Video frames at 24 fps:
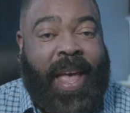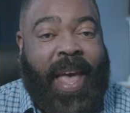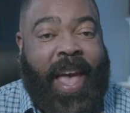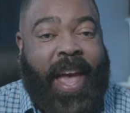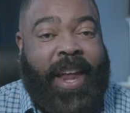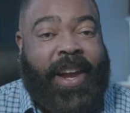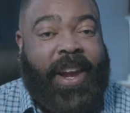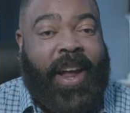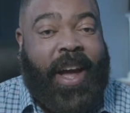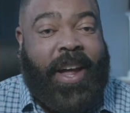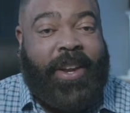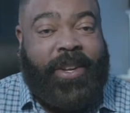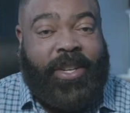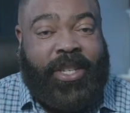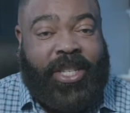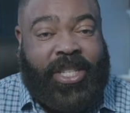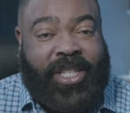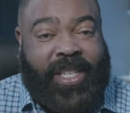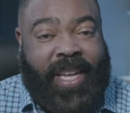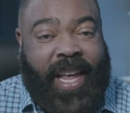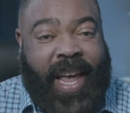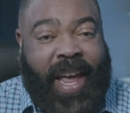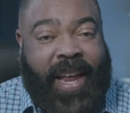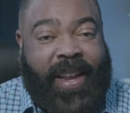and
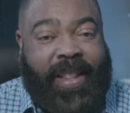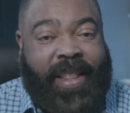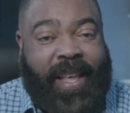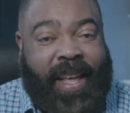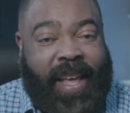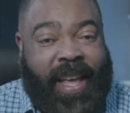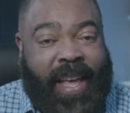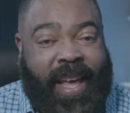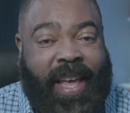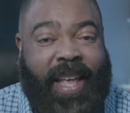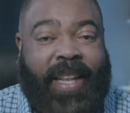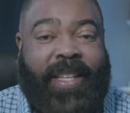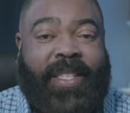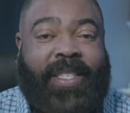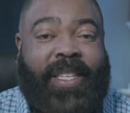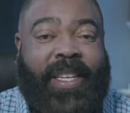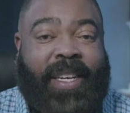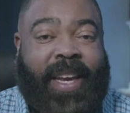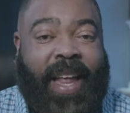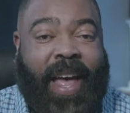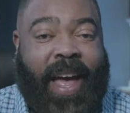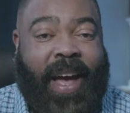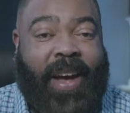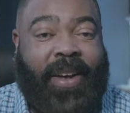understand the ins
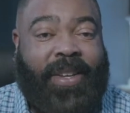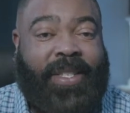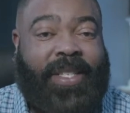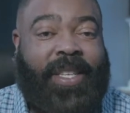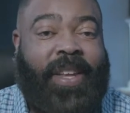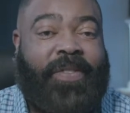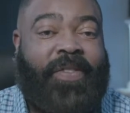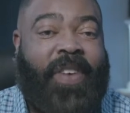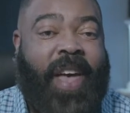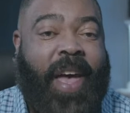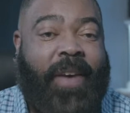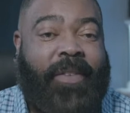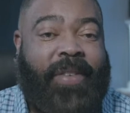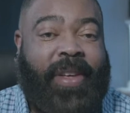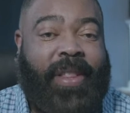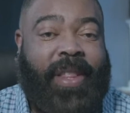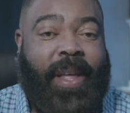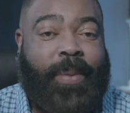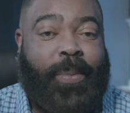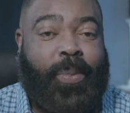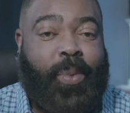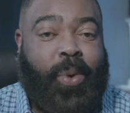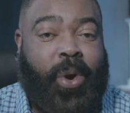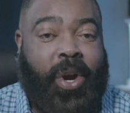and outs of having
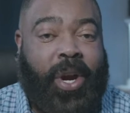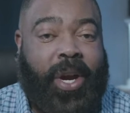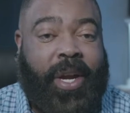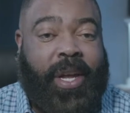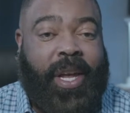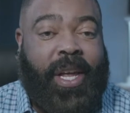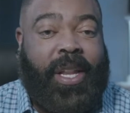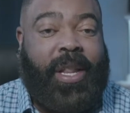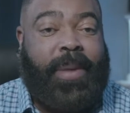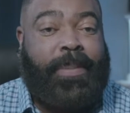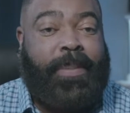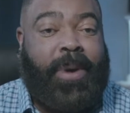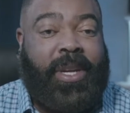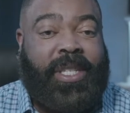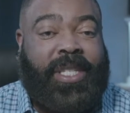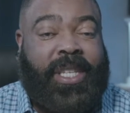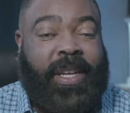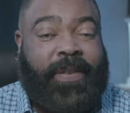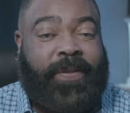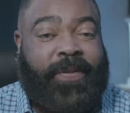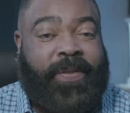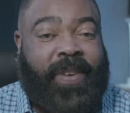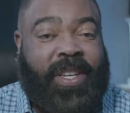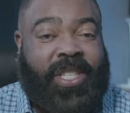them work in the most
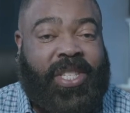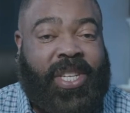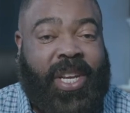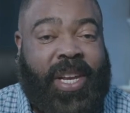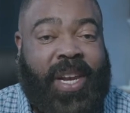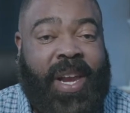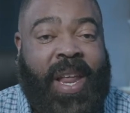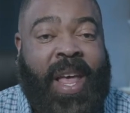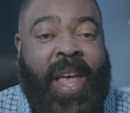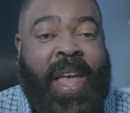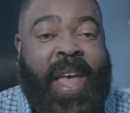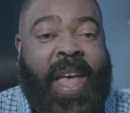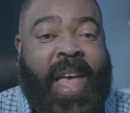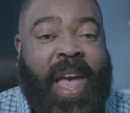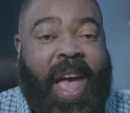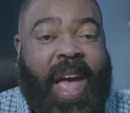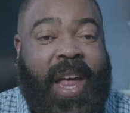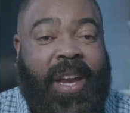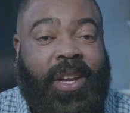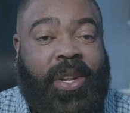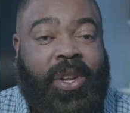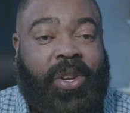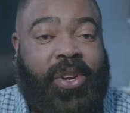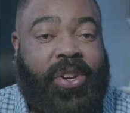efficient
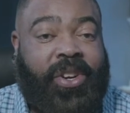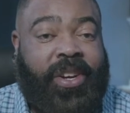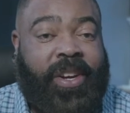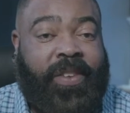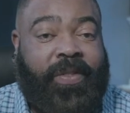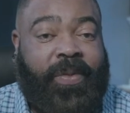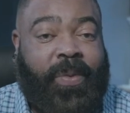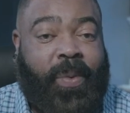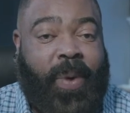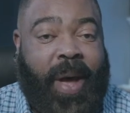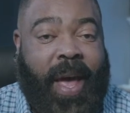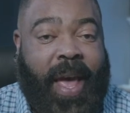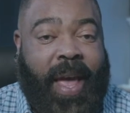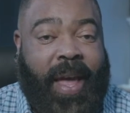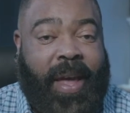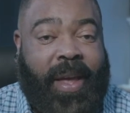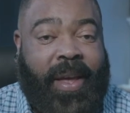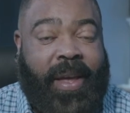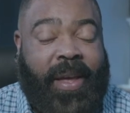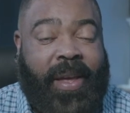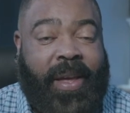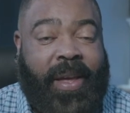and lucrative way.